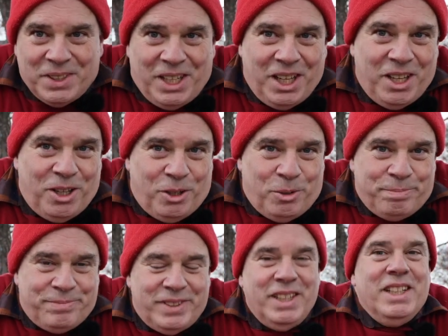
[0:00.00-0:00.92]

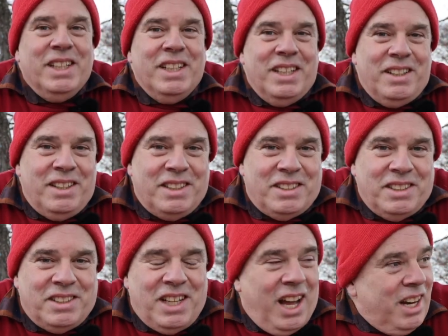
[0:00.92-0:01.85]
Hello. This
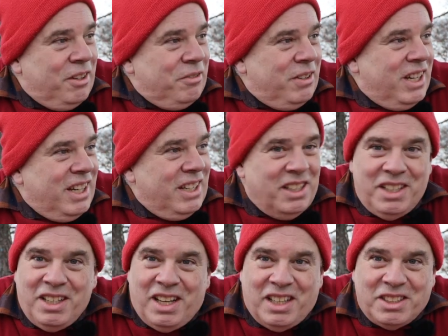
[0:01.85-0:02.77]
is kind of
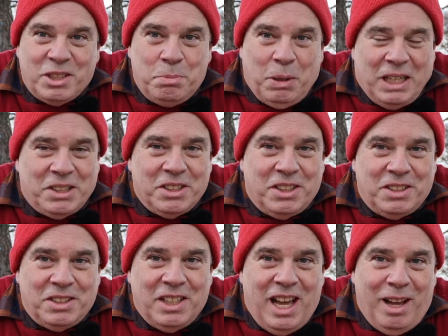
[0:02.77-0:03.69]
a
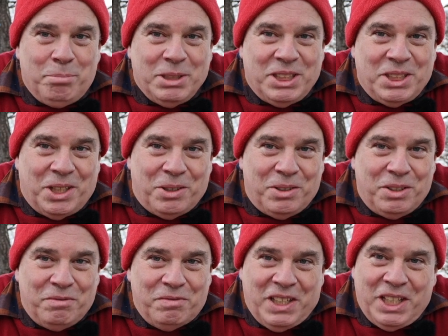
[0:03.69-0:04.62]
special episode
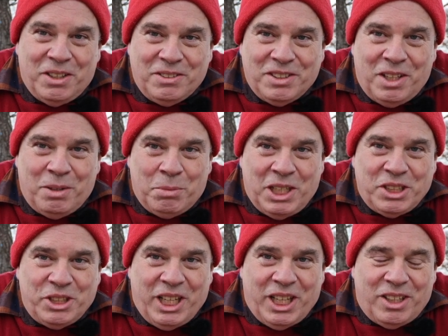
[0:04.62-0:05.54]
of videos on my
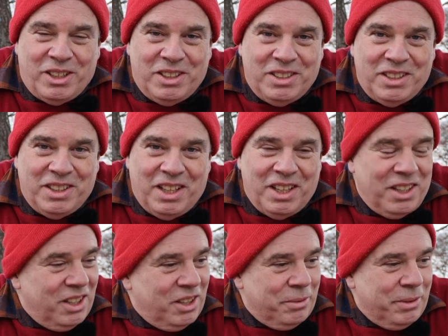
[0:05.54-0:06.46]
channel.
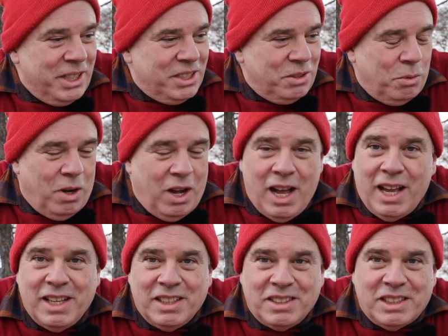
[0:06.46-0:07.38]
The reason why,
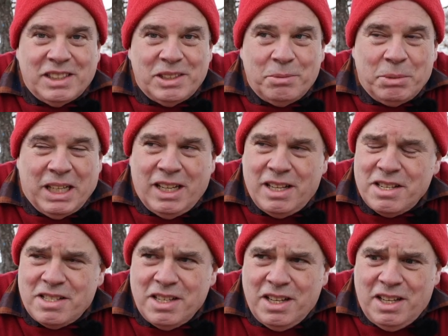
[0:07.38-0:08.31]
it's
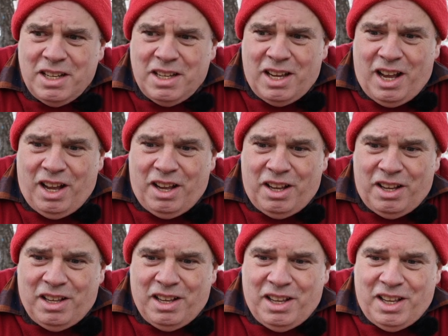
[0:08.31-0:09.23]
because
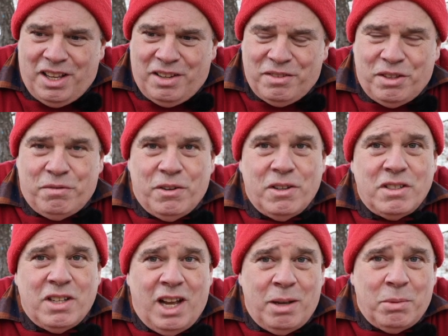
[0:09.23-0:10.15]
for the
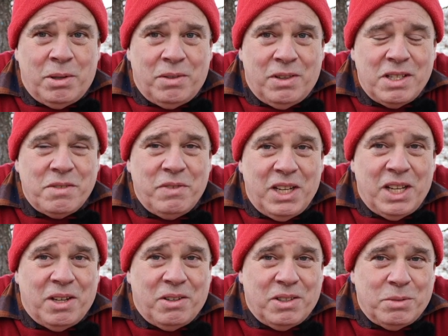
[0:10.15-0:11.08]
first time, this
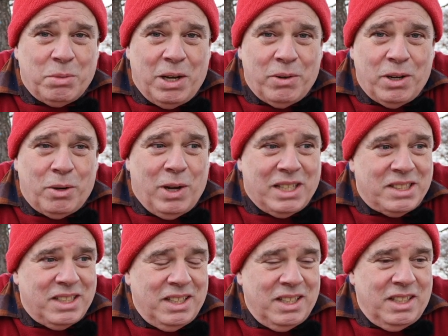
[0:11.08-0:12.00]
video is by
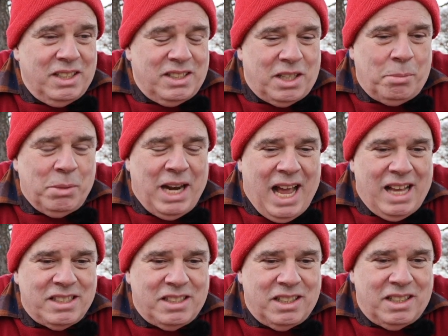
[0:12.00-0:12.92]
request. Someone
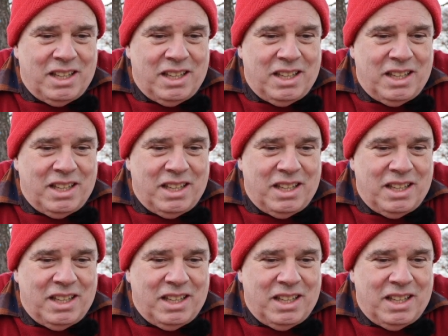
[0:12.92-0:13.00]
asked